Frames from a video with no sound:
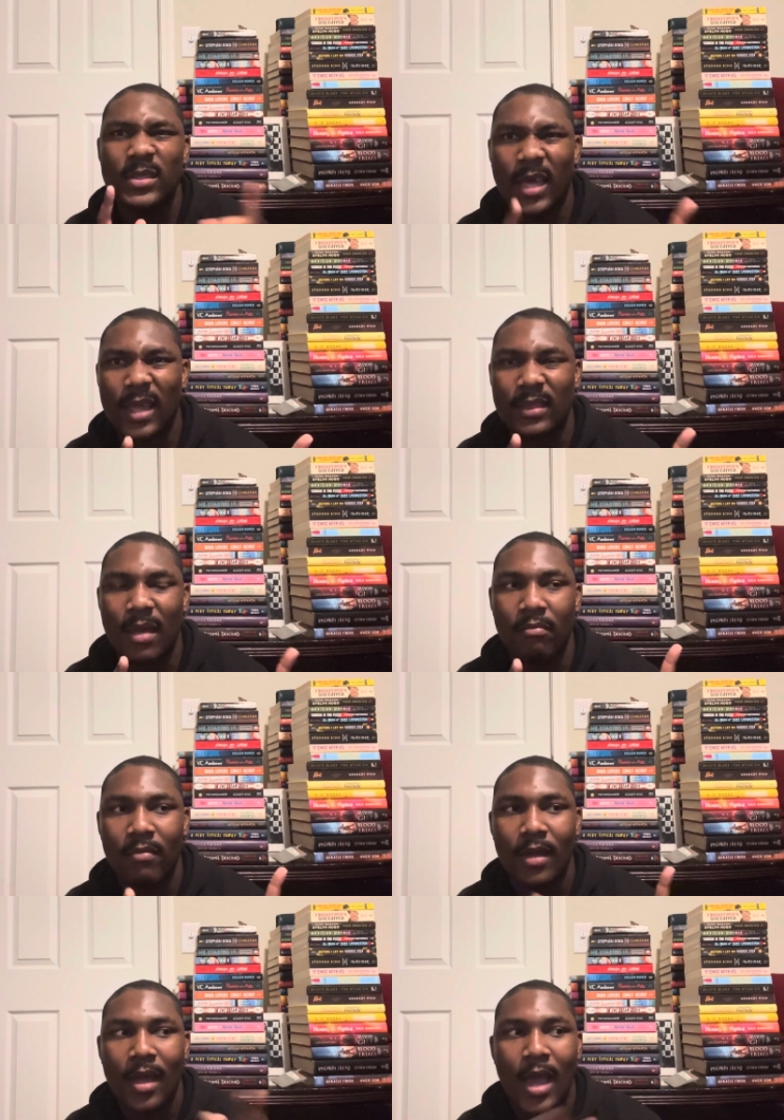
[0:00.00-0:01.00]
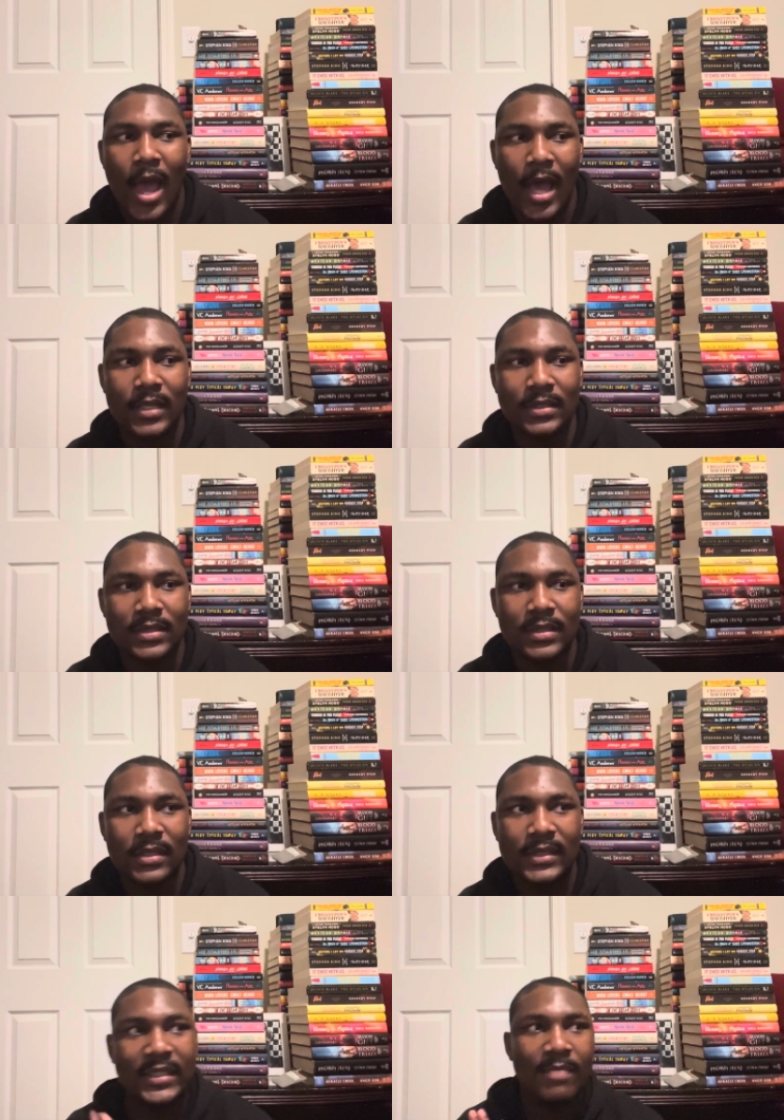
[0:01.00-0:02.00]
get them and
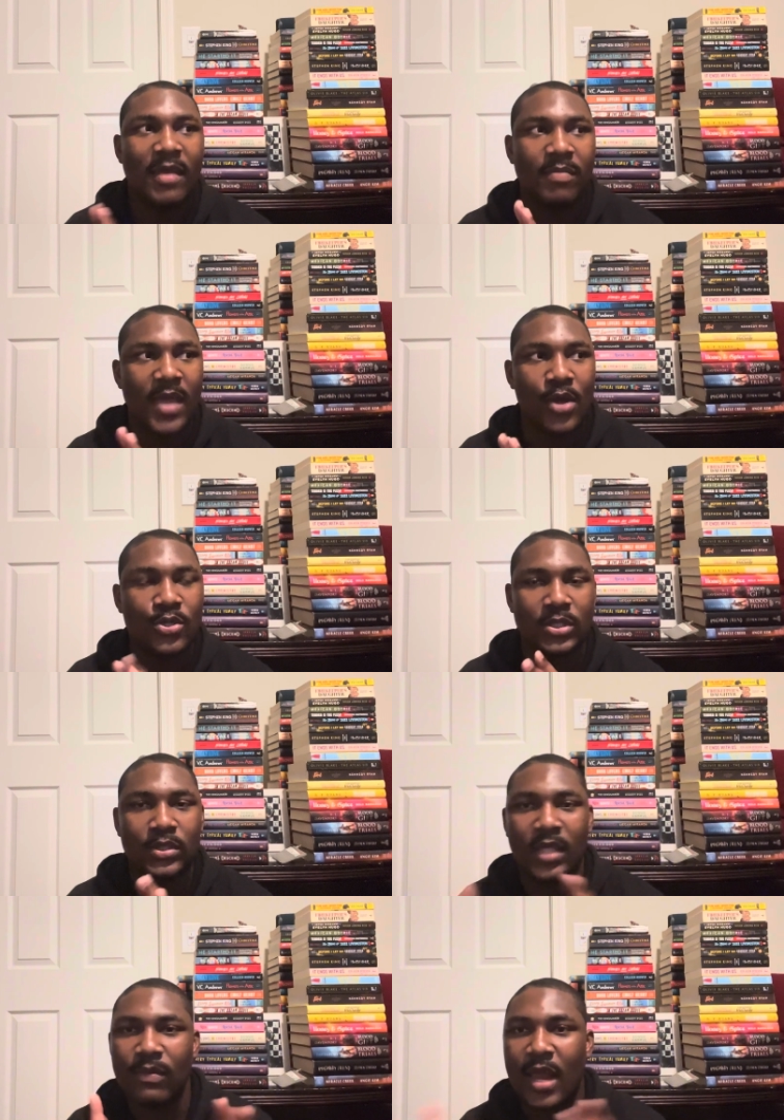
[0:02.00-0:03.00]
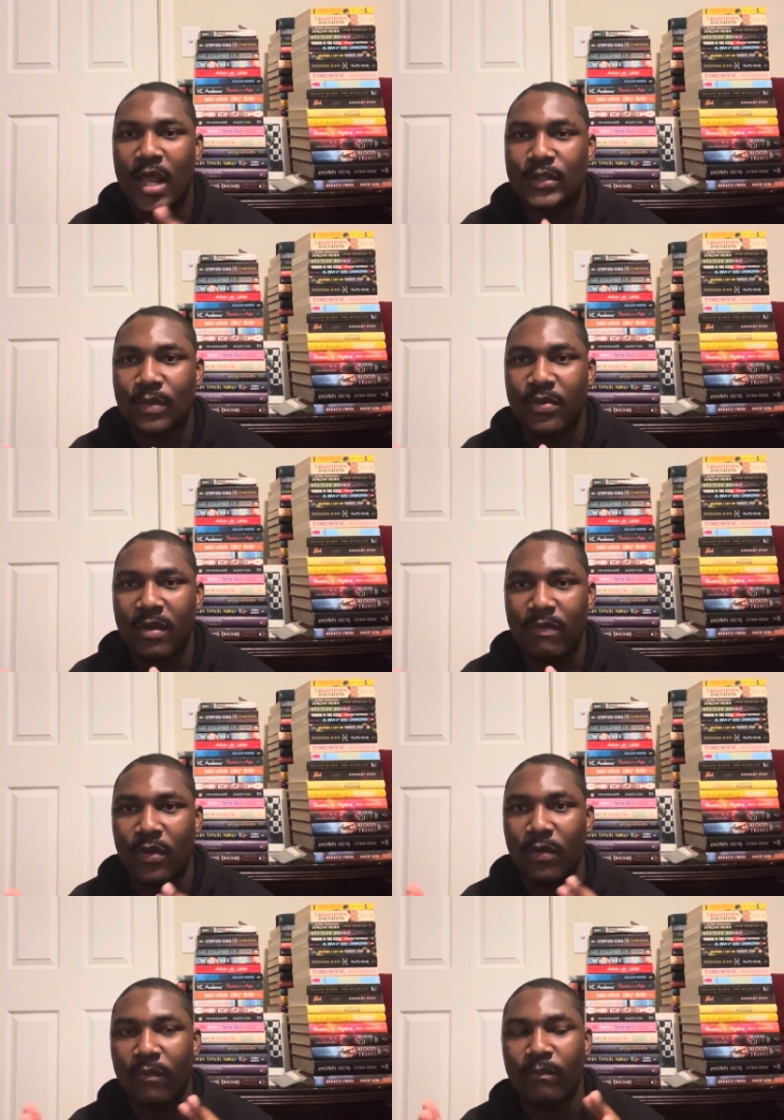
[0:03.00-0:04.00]
see, maybe I could just give you like a little
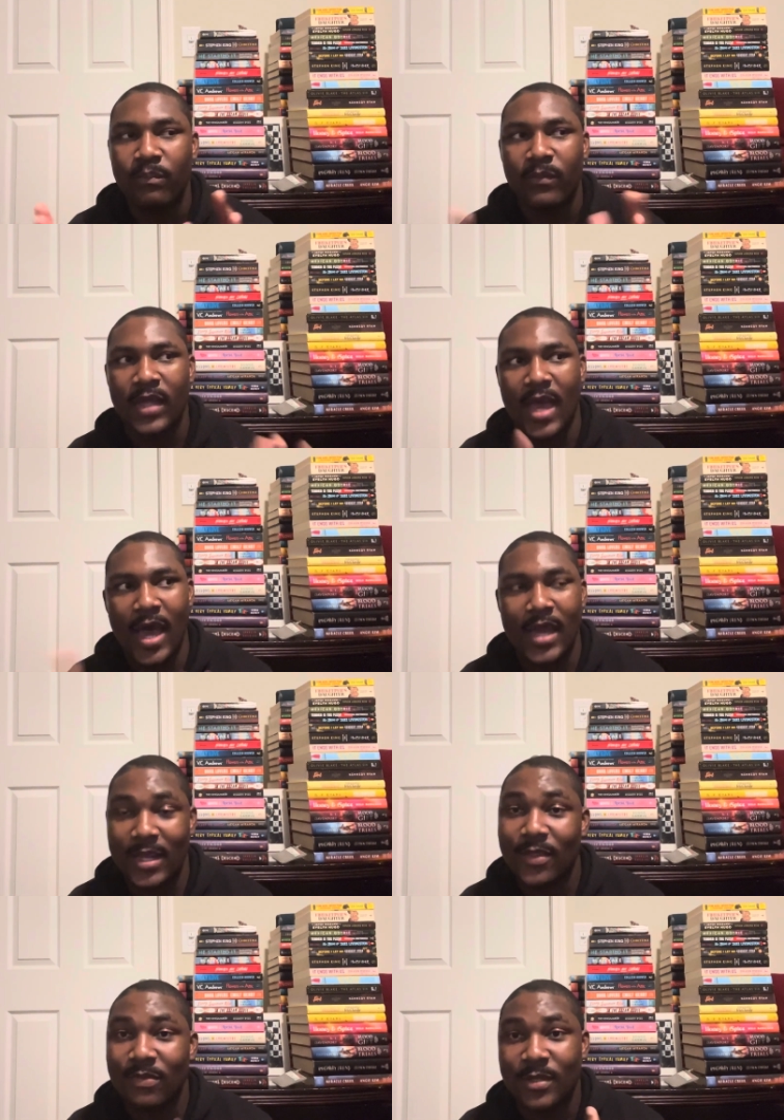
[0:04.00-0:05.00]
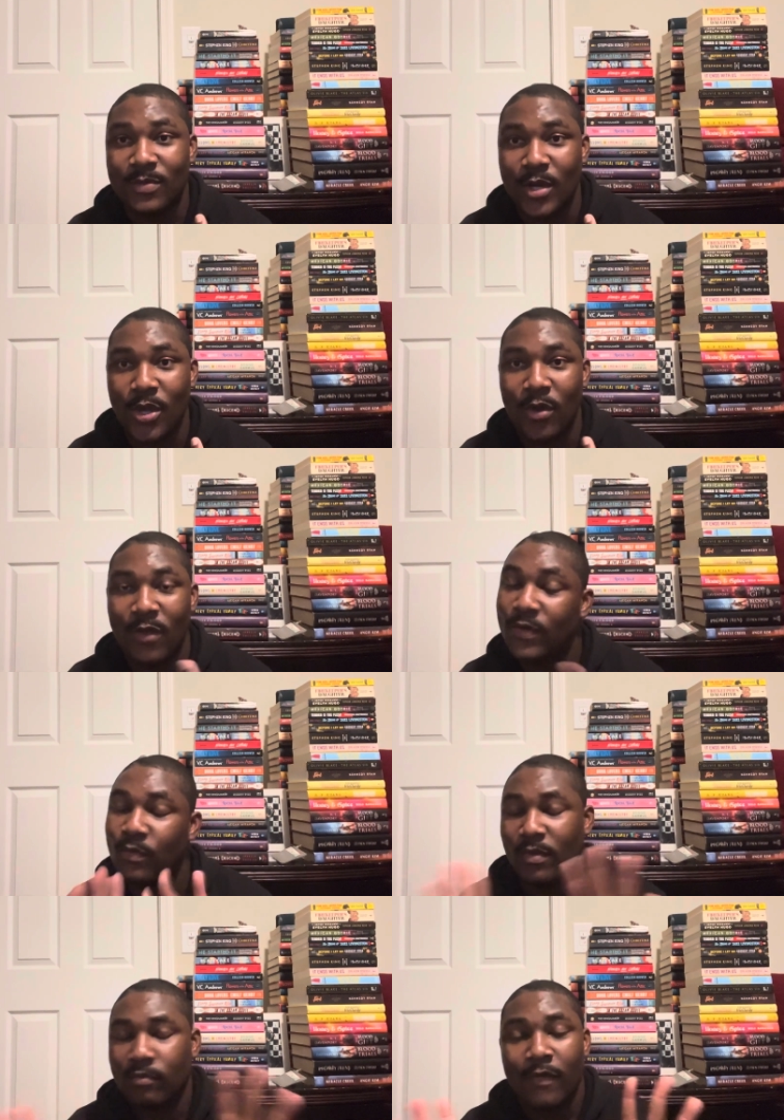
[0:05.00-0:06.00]
preview at the end of this video if you
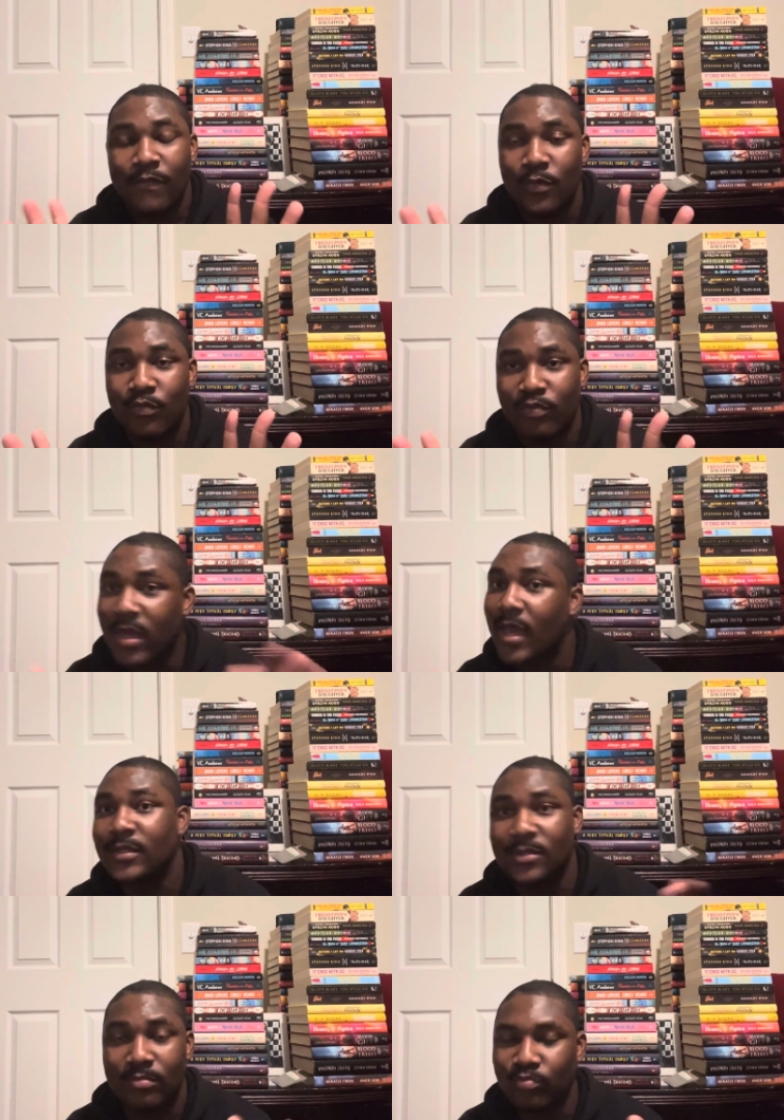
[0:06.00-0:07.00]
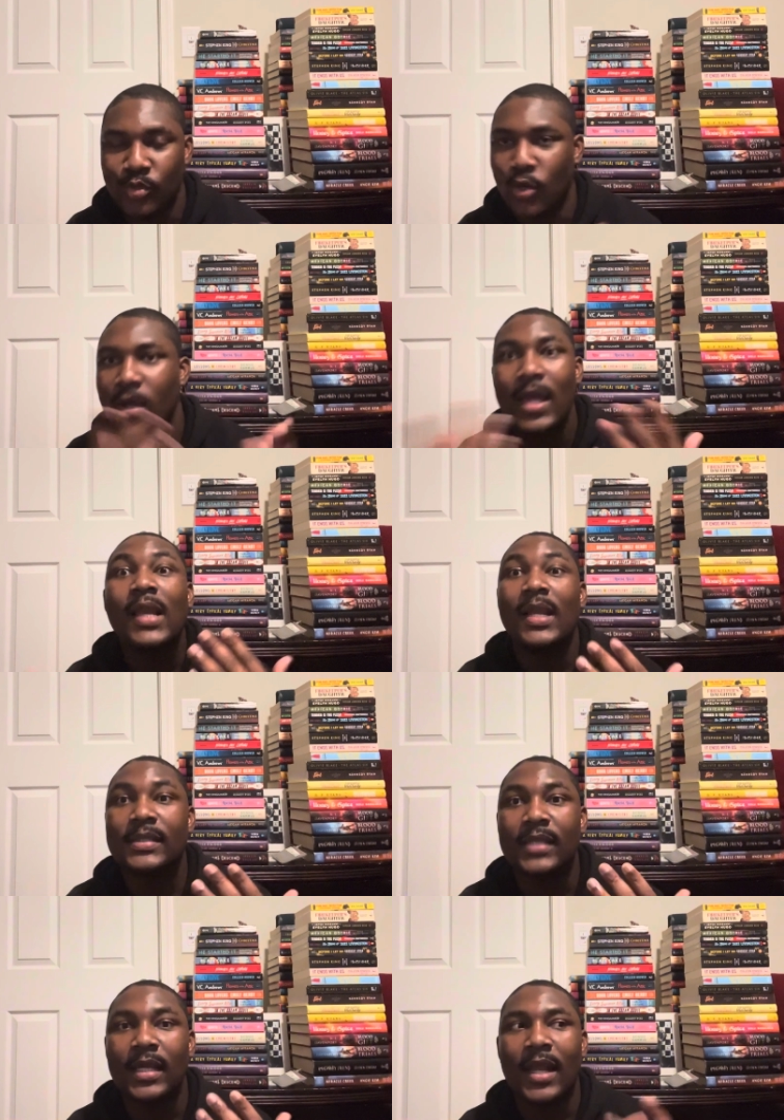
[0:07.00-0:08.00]
care to,
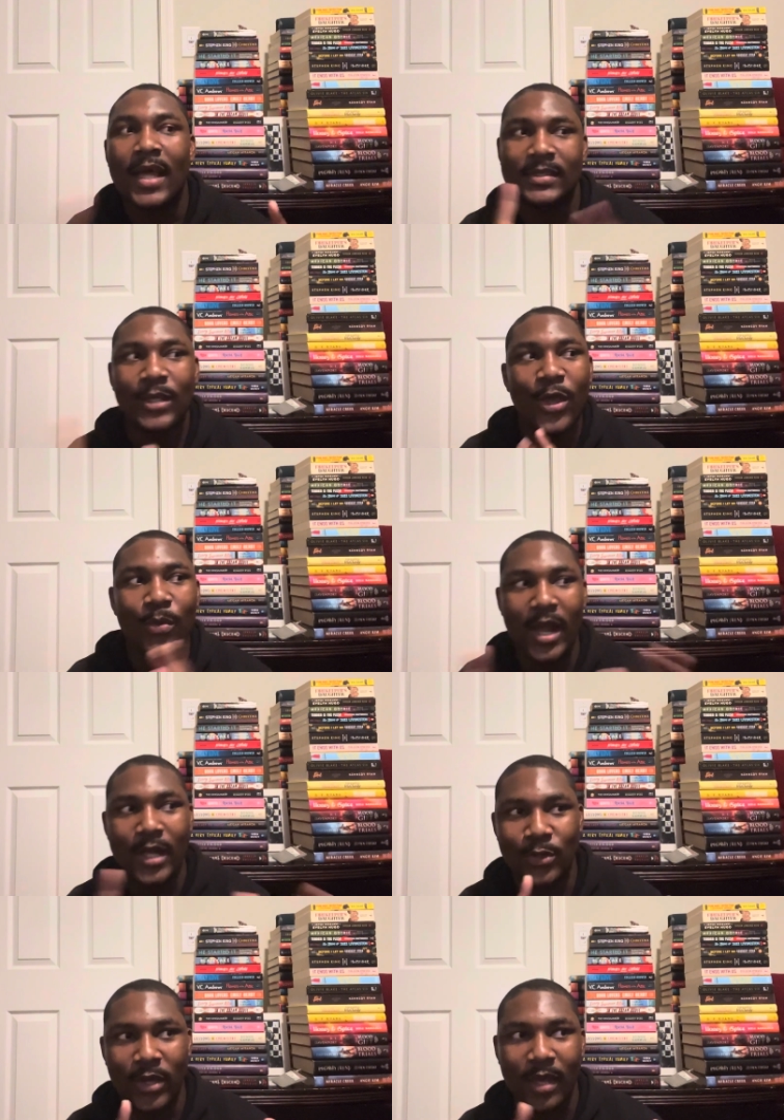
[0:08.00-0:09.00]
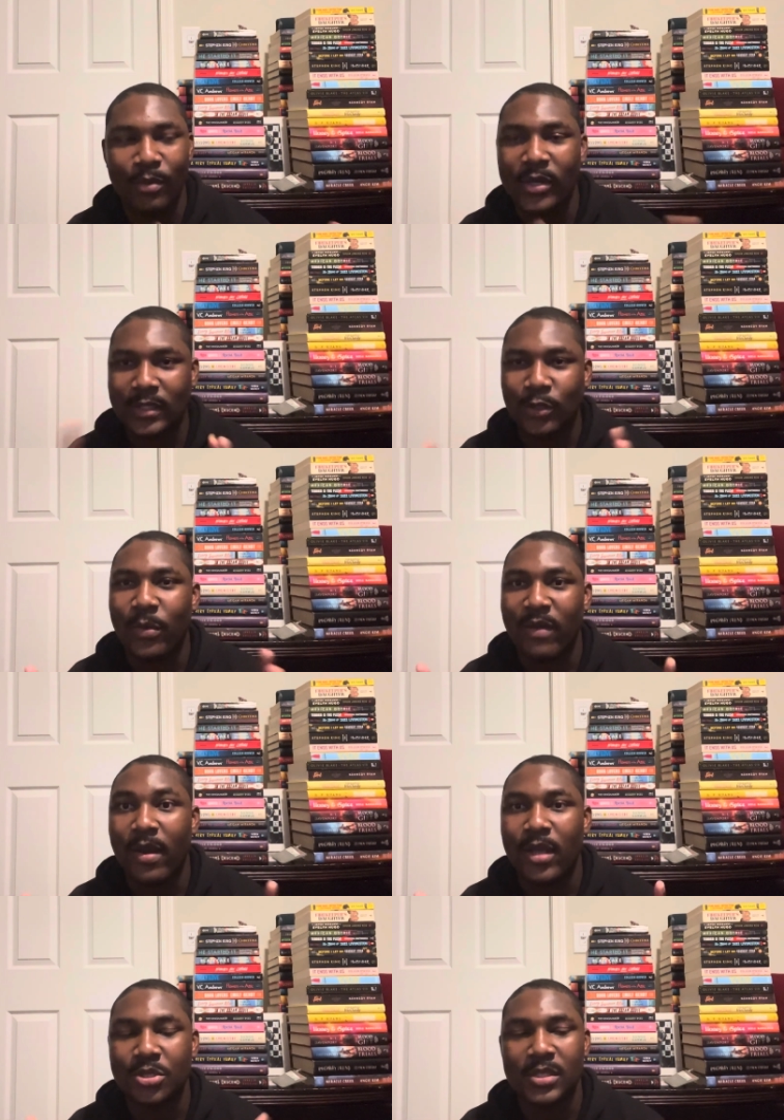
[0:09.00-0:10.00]
listen and tell you what I dug here, because I thought they were
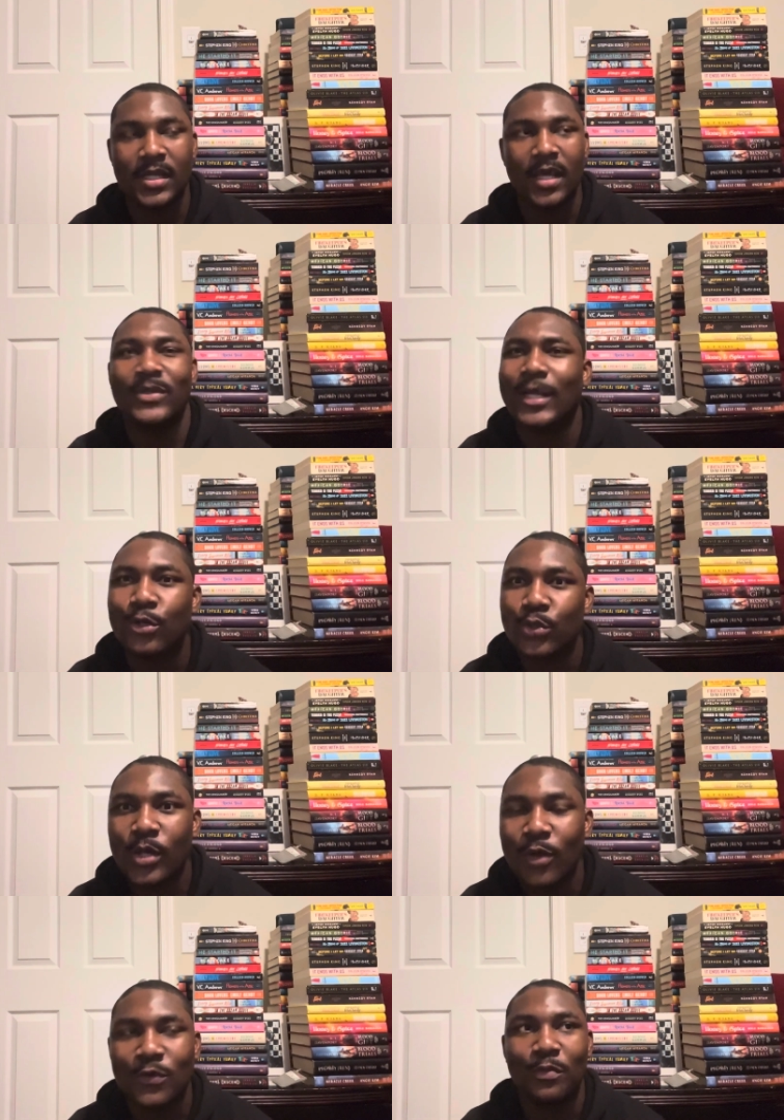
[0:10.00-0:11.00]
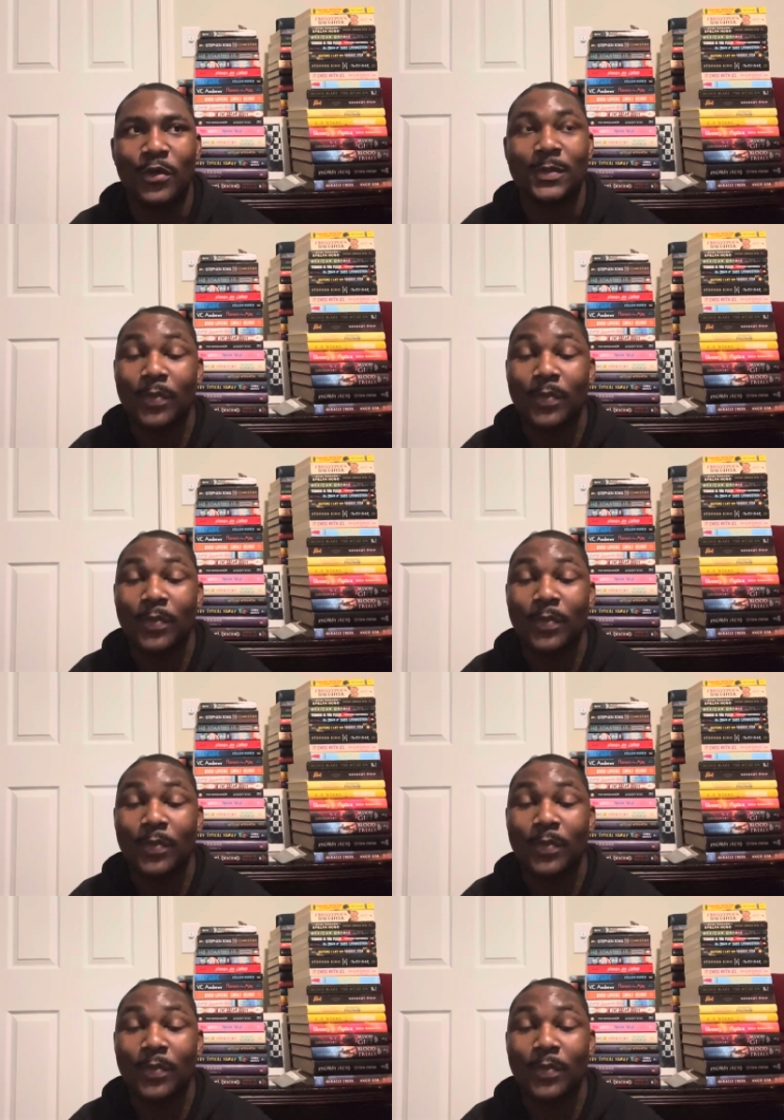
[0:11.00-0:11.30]
very interesting, which I don't do a lot of books.